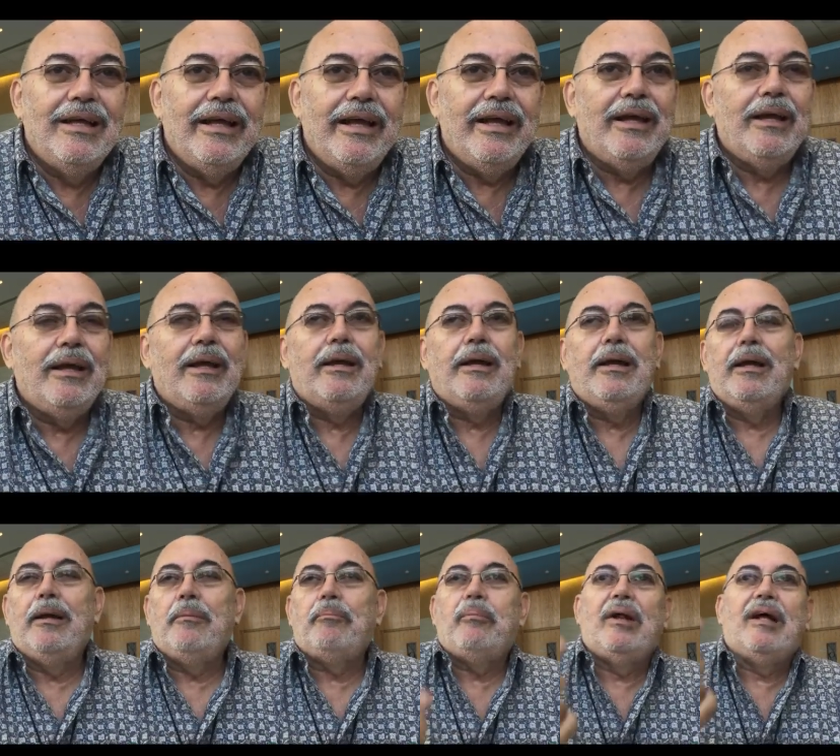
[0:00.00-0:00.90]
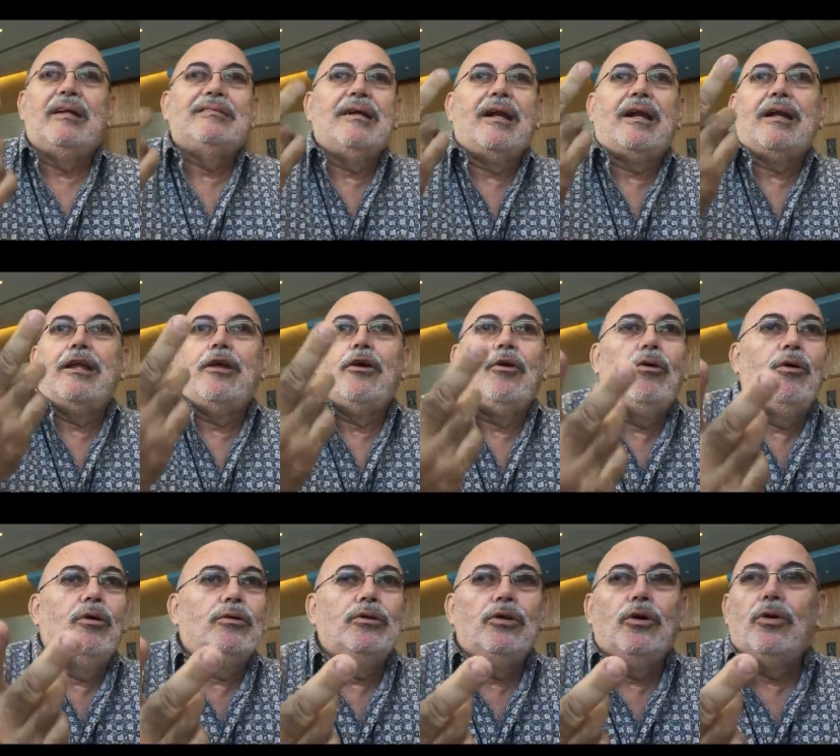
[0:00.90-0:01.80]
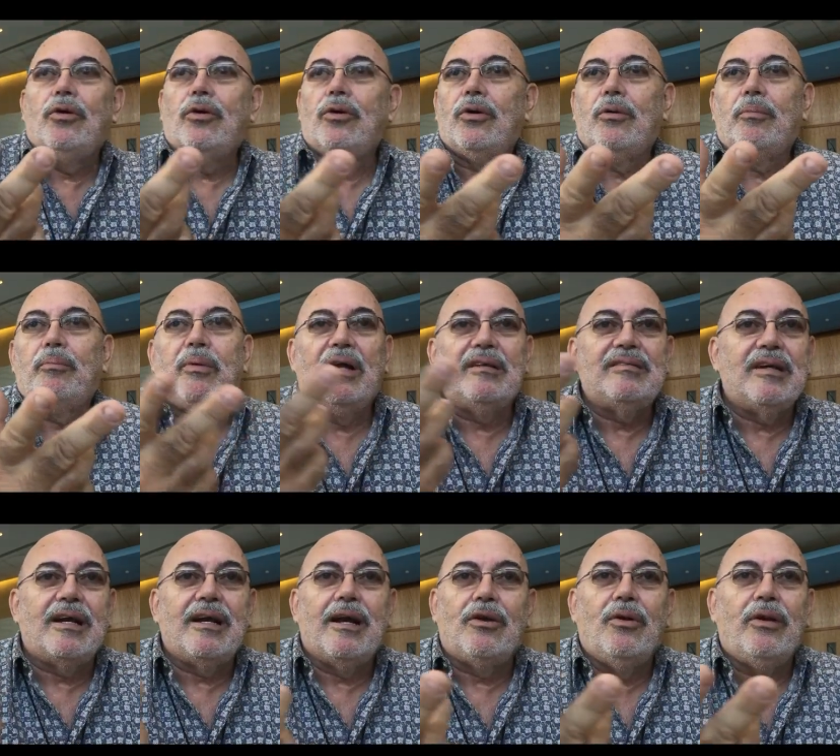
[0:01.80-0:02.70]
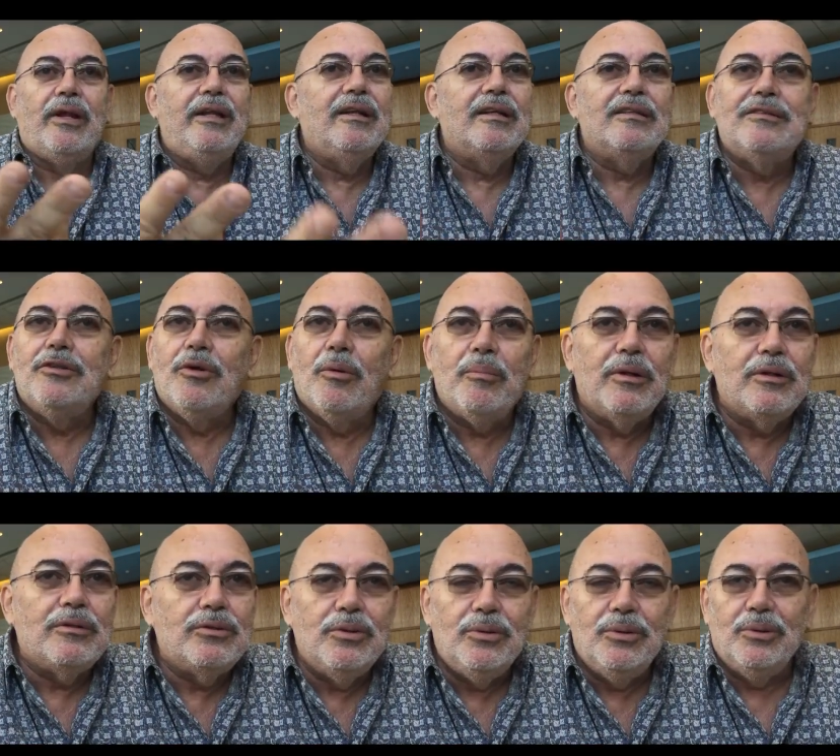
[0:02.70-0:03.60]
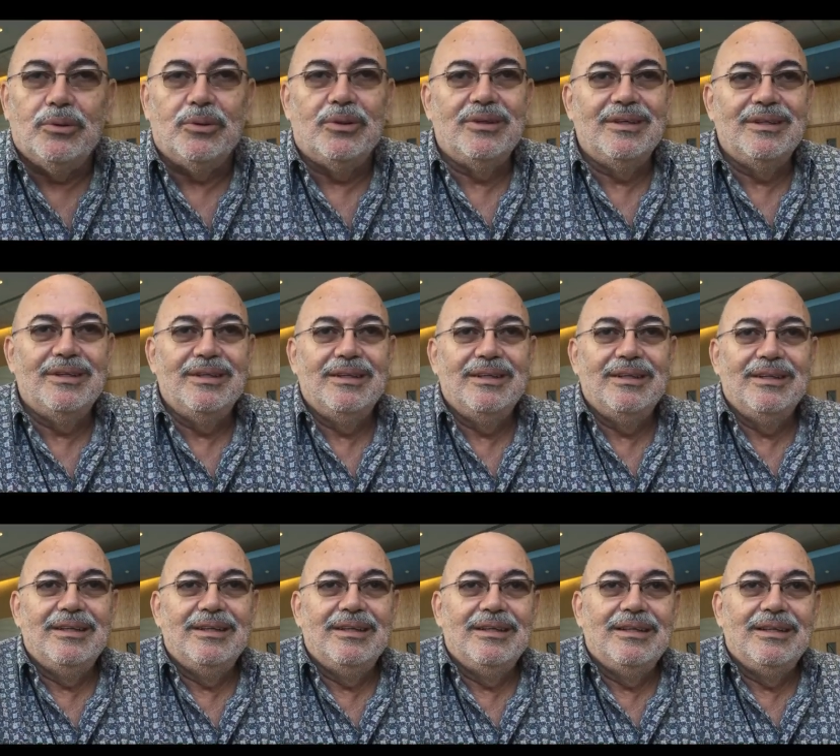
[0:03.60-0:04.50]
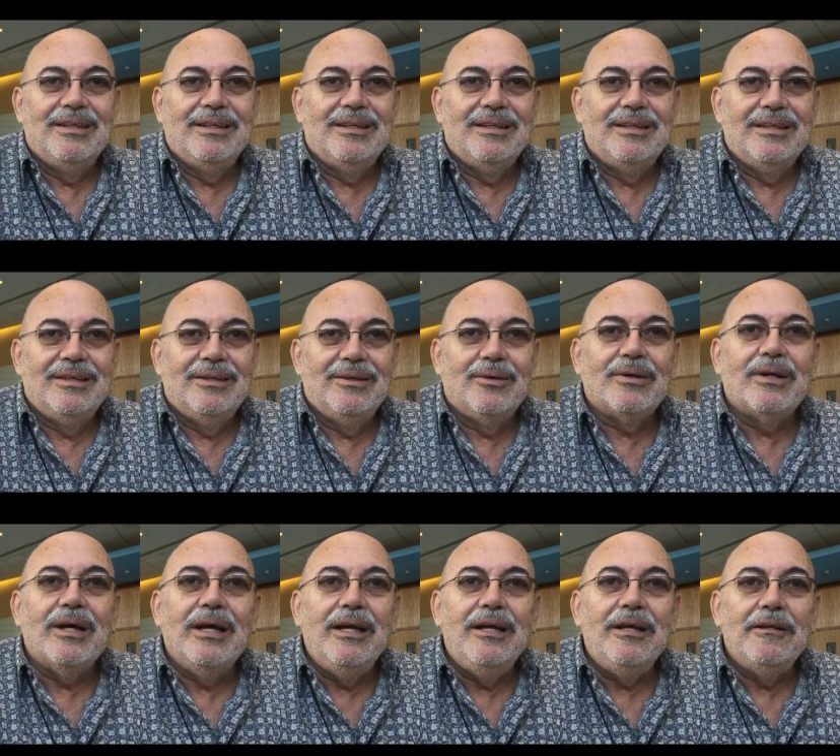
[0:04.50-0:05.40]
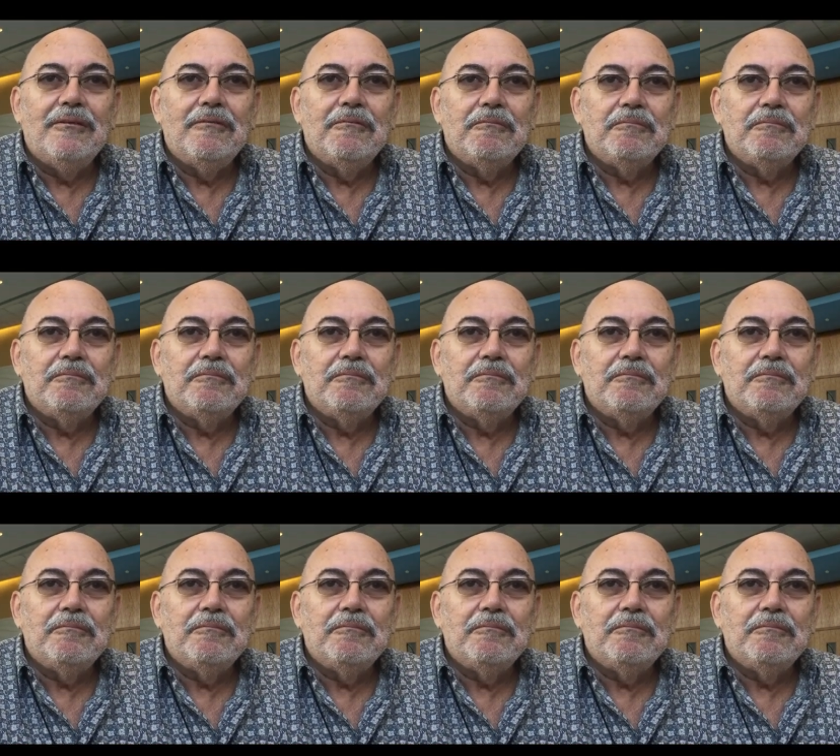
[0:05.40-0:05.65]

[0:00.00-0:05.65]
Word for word: Uh, Plaza Río Hondo or Plaza Carolina is number 2 mm-hmm. Okay.